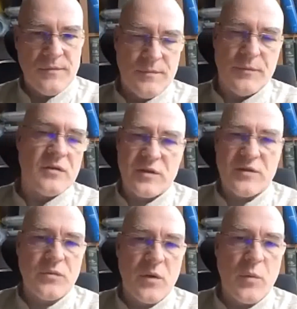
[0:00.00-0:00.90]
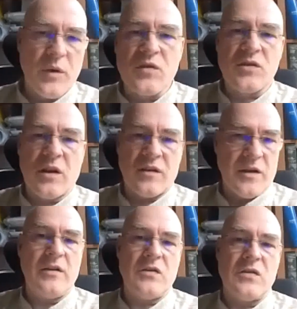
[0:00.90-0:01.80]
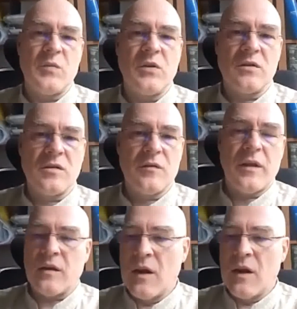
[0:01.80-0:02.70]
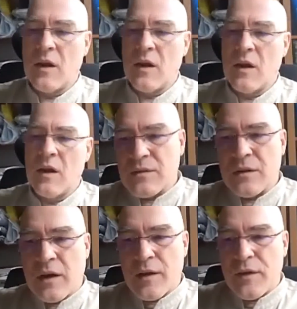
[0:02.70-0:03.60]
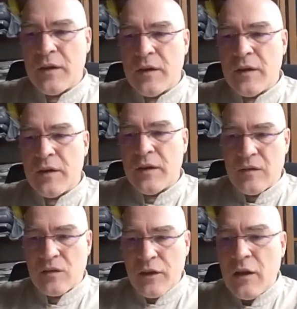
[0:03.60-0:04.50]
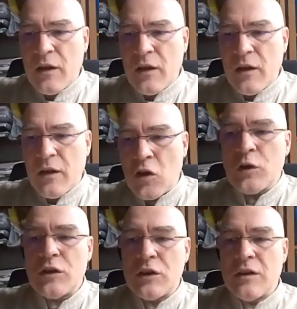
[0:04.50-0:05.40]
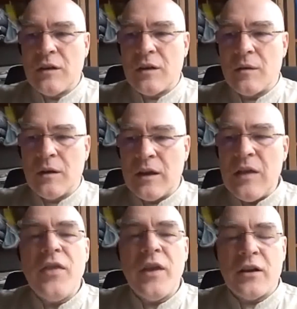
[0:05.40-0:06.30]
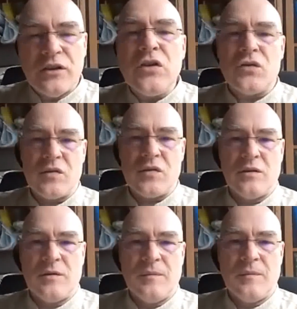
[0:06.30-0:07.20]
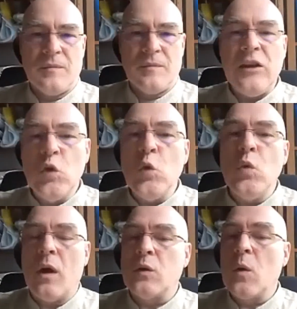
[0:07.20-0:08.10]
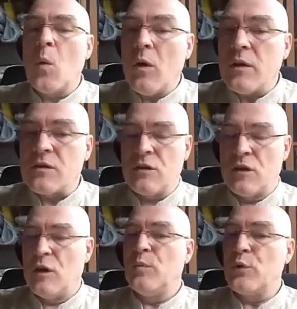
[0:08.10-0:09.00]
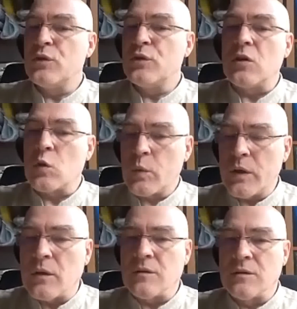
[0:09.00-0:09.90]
because the West would start sanctions because of that, but I think it's clearly not in their interest. They do not want Putin to win,